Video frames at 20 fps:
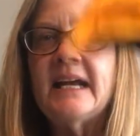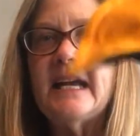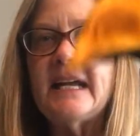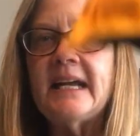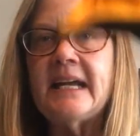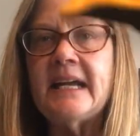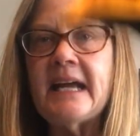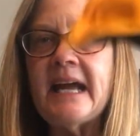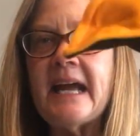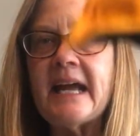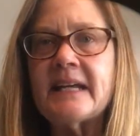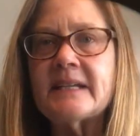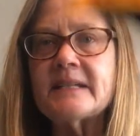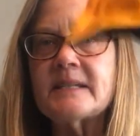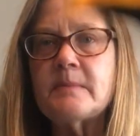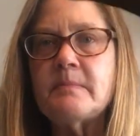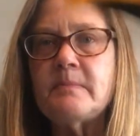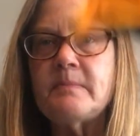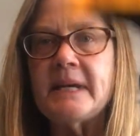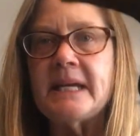He has
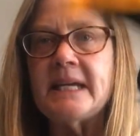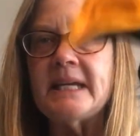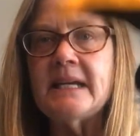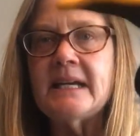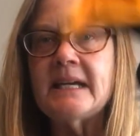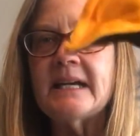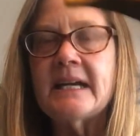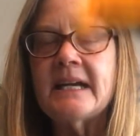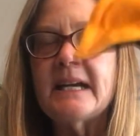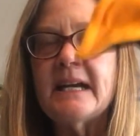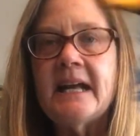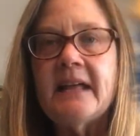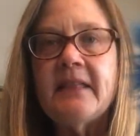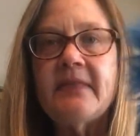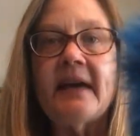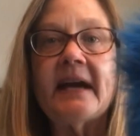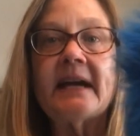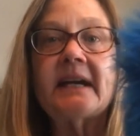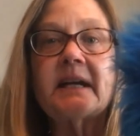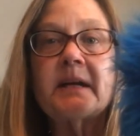a beak
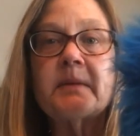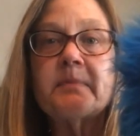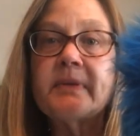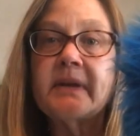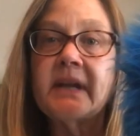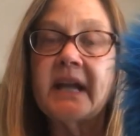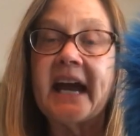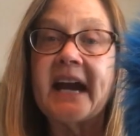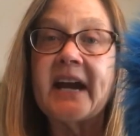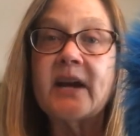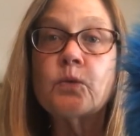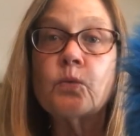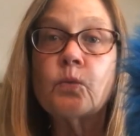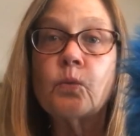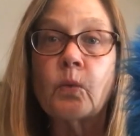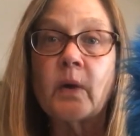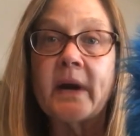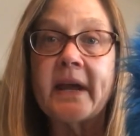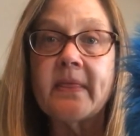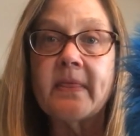that can play
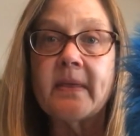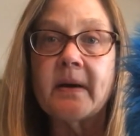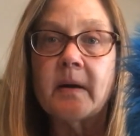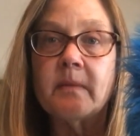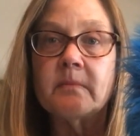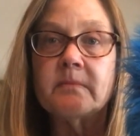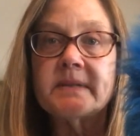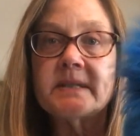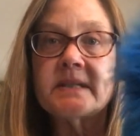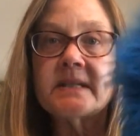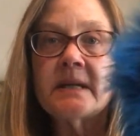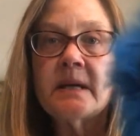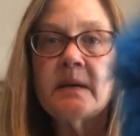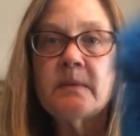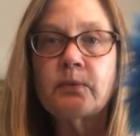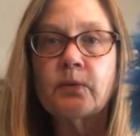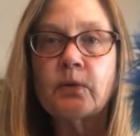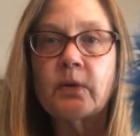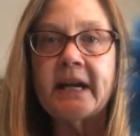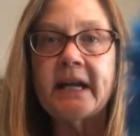rhythms.
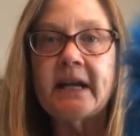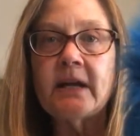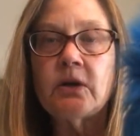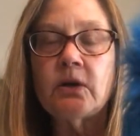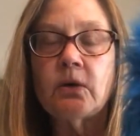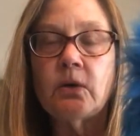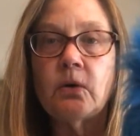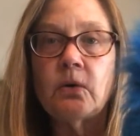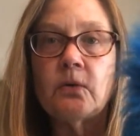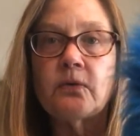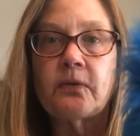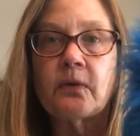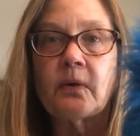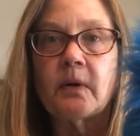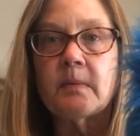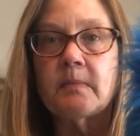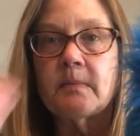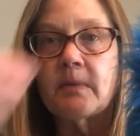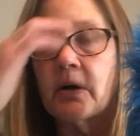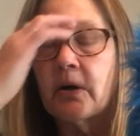Pretty cool for
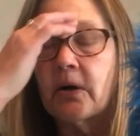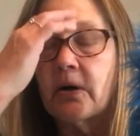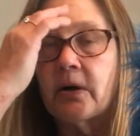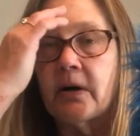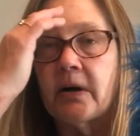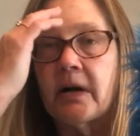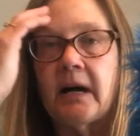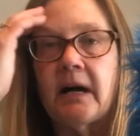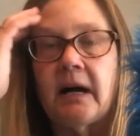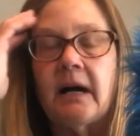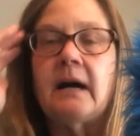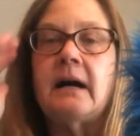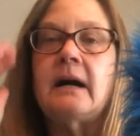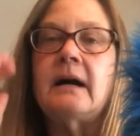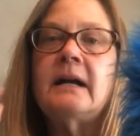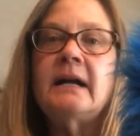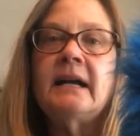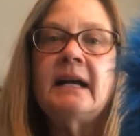a bird, huh?